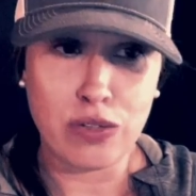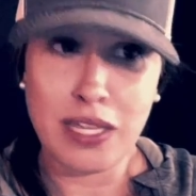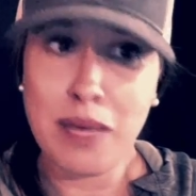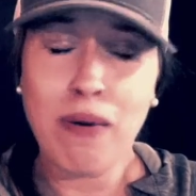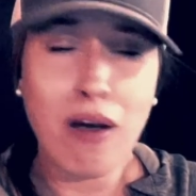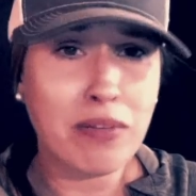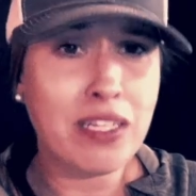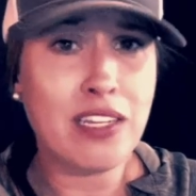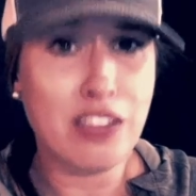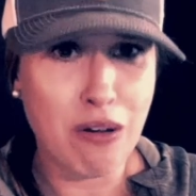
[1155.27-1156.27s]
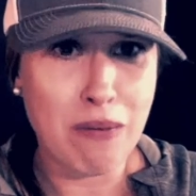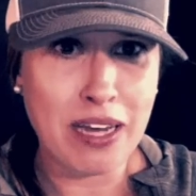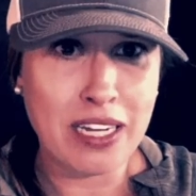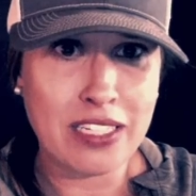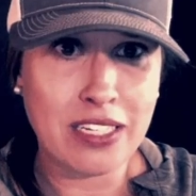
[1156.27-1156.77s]
He probably didn't know about
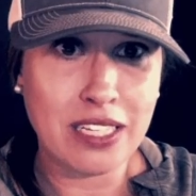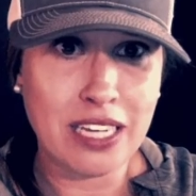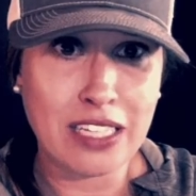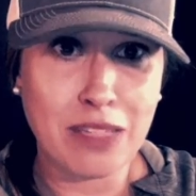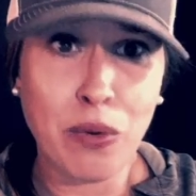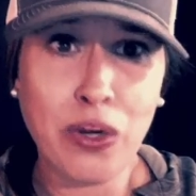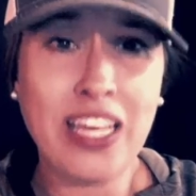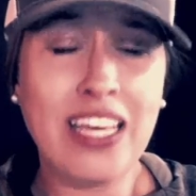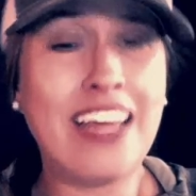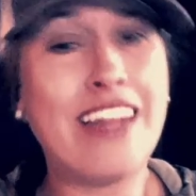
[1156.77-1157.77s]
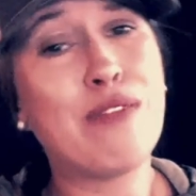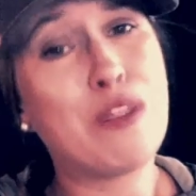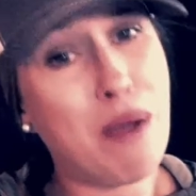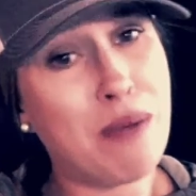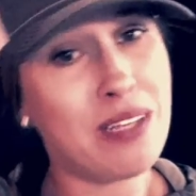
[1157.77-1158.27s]
it until the next morning, and it was
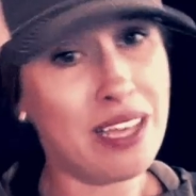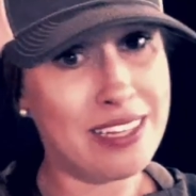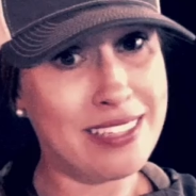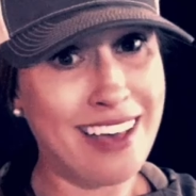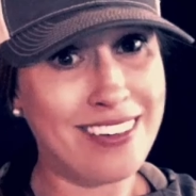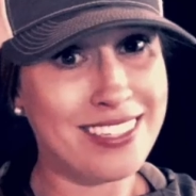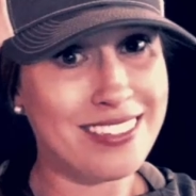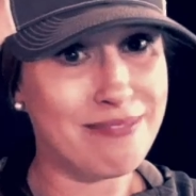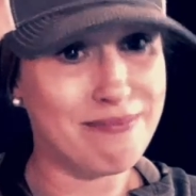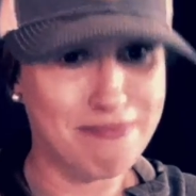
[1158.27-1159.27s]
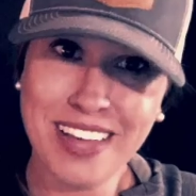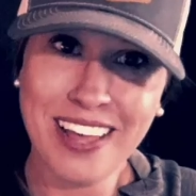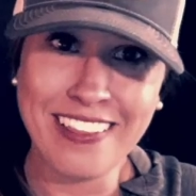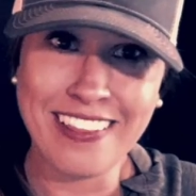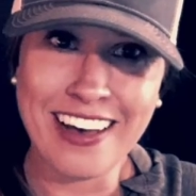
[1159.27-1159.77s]
probably at his house.
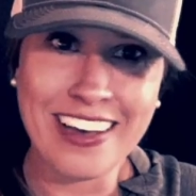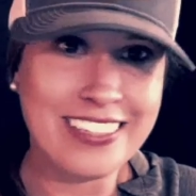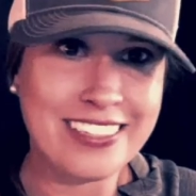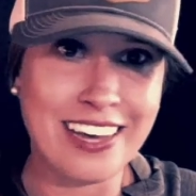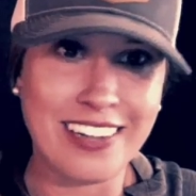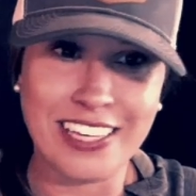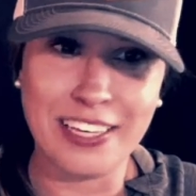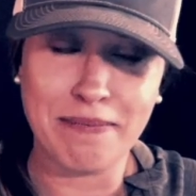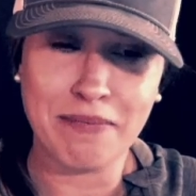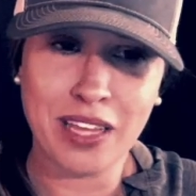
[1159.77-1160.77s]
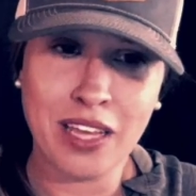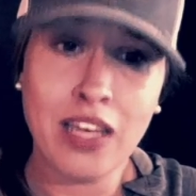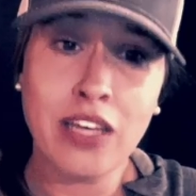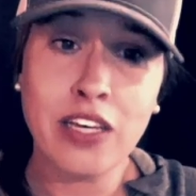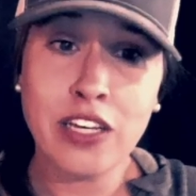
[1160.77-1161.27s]
Lying Psaki.
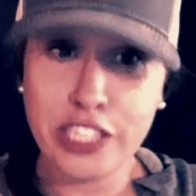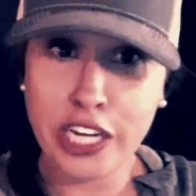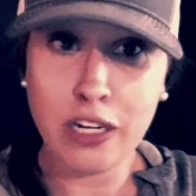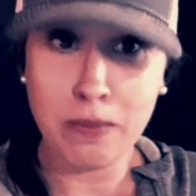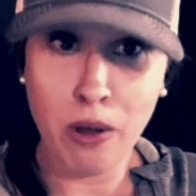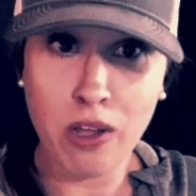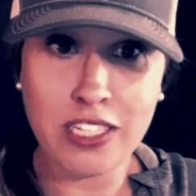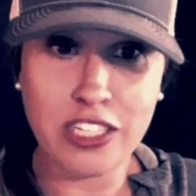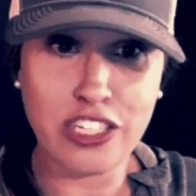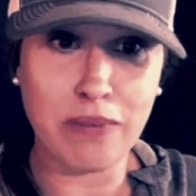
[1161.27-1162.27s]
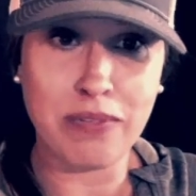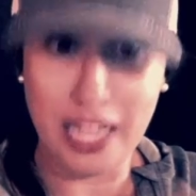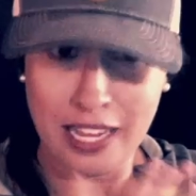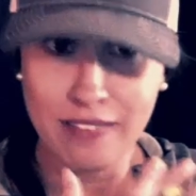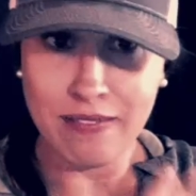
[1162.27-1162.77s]
Jared Polis jumped
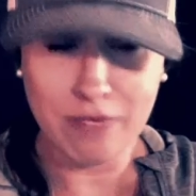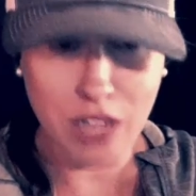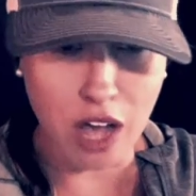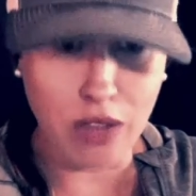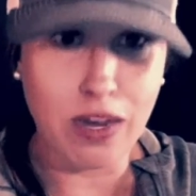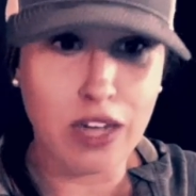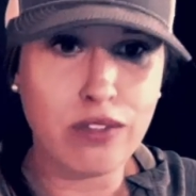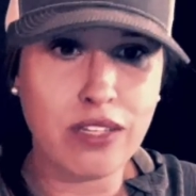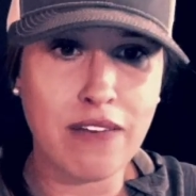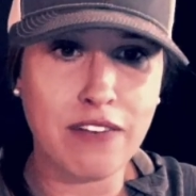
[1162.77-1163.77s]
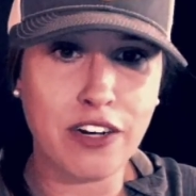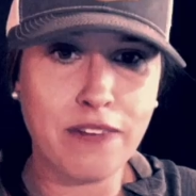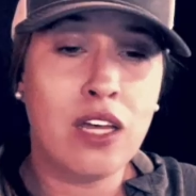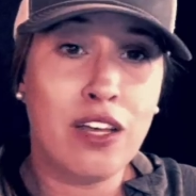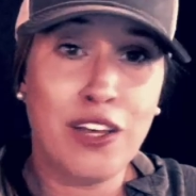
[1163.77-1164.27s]
in, Colorado's governor,
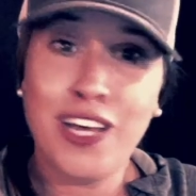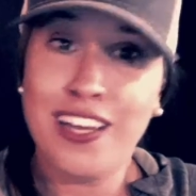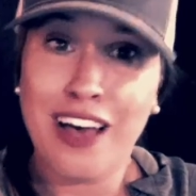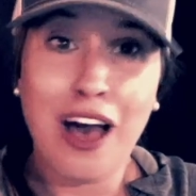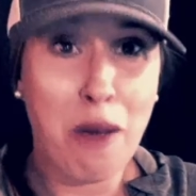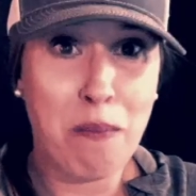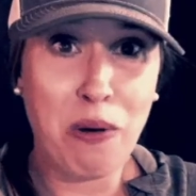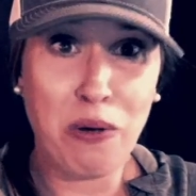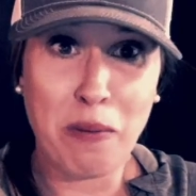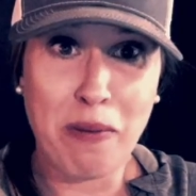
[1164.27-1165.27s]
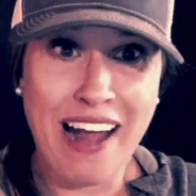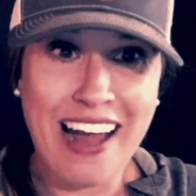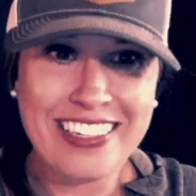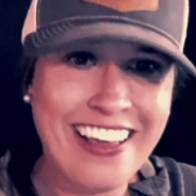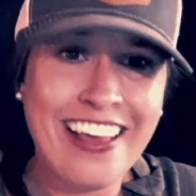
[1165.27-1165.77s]
a Boulder
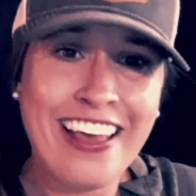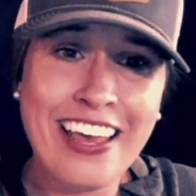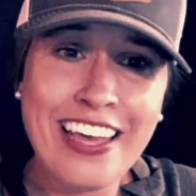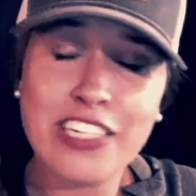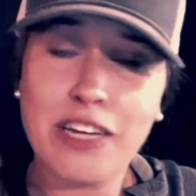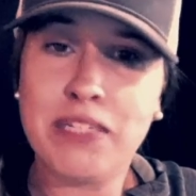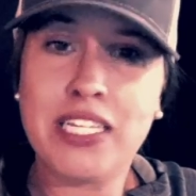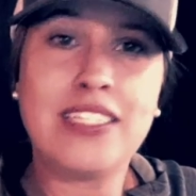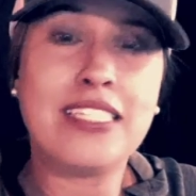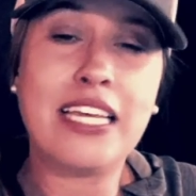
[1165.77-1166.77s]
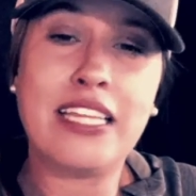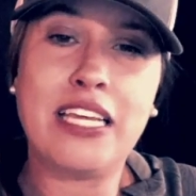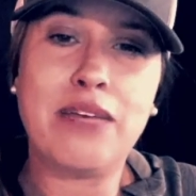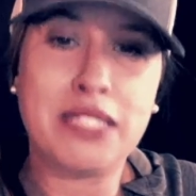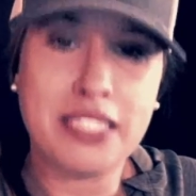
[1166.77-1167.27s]
brat. He jumped in to say that he
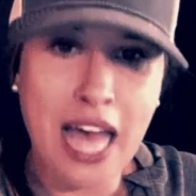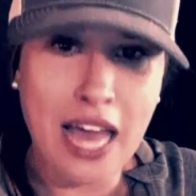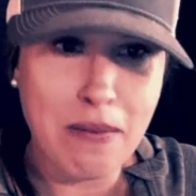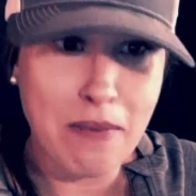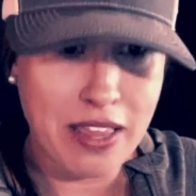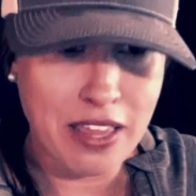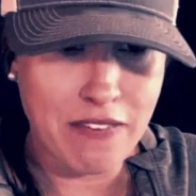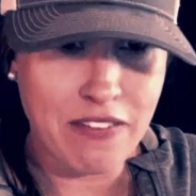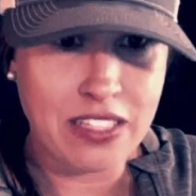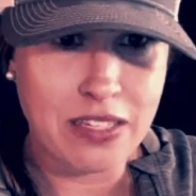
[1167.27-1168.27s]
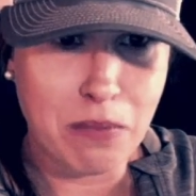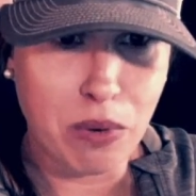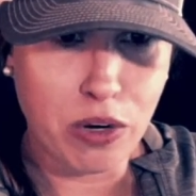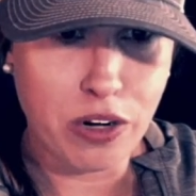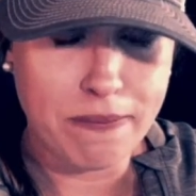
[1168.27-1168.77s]
was saddened by the events in
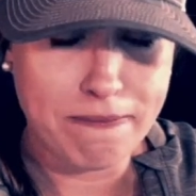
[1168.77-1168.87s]
Boulder.